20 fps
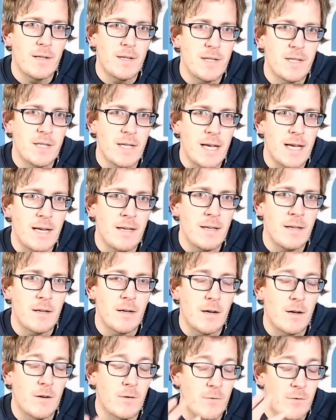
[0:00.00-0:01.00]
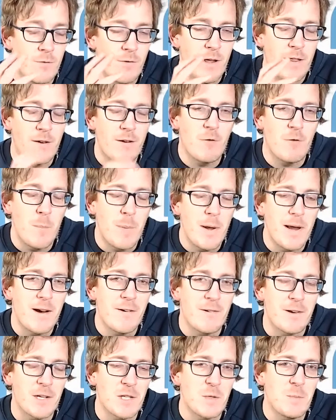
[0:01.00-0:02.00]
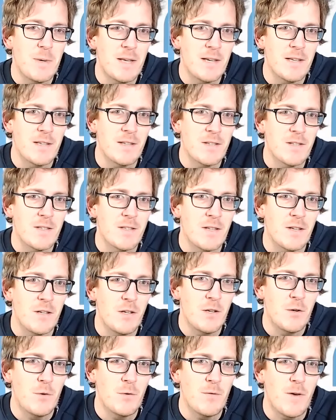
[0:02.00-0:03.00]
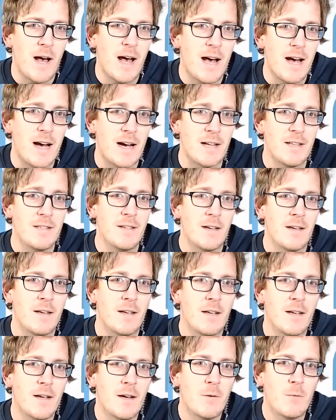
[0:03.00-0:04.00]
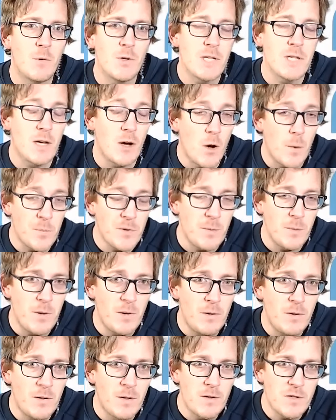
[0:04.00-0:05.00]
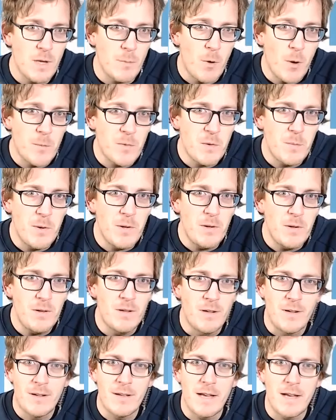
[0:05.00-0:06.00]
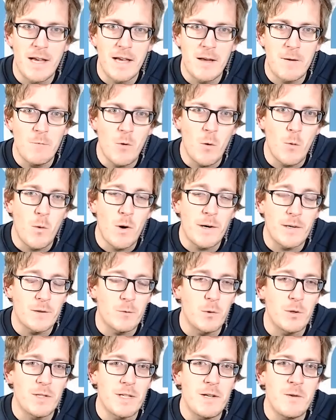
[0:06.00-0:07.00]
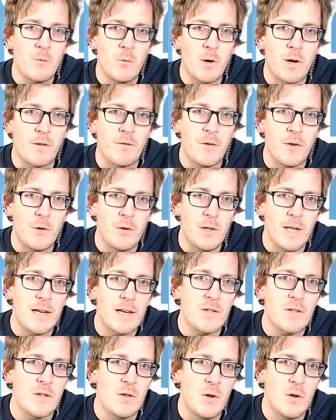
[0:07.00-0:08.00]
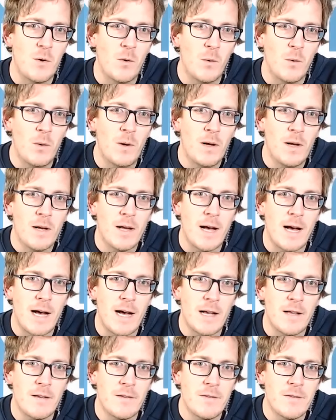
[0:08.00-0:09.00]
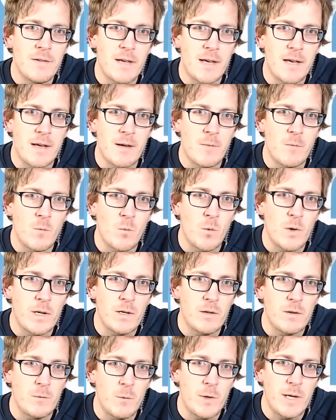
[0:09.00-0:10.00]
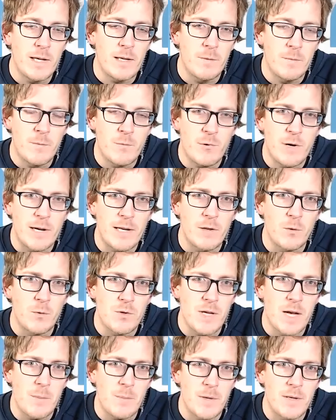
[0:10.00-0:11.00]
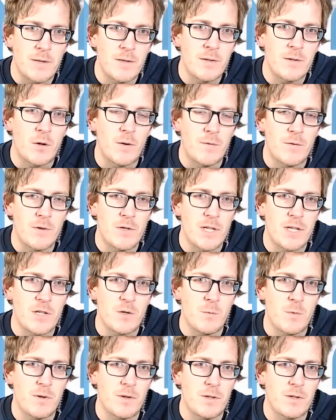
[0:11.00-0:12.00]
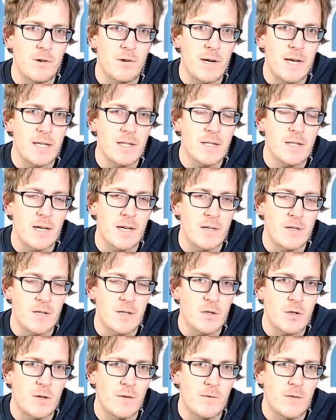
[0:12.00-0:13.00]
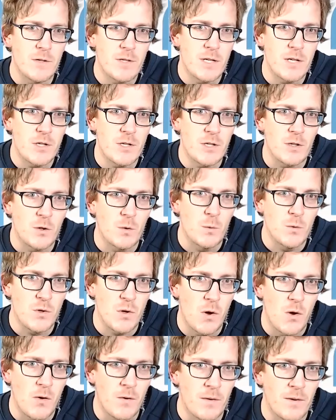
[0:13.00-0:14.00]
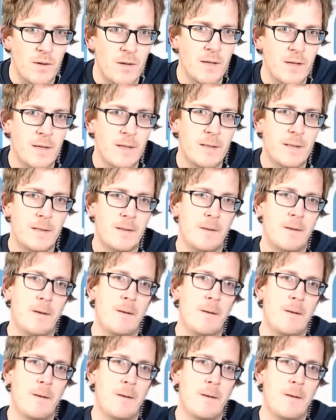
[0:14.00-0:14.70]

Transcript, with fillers: design, or rather a repair experience that you've had. Was it optimal, suboptimal? What worked, what didn't work for you? Let us know. And we can bring those up in conversation with Grace as this conversation goes on. Yep.